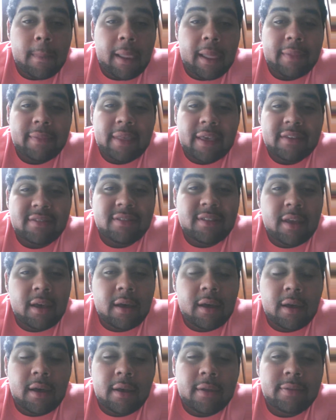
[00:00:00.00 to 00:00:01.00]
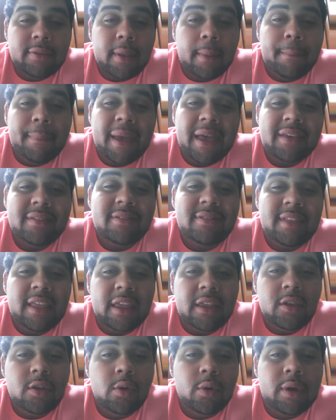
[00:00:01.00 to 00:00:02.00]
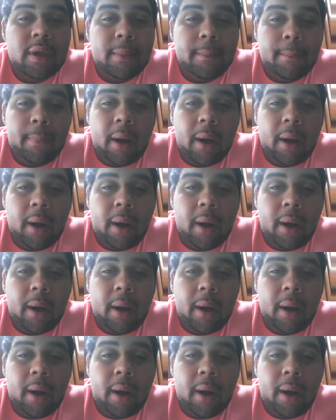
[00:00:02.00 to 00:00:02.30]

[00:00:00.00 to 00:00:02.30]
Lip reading: And that's the best thing you can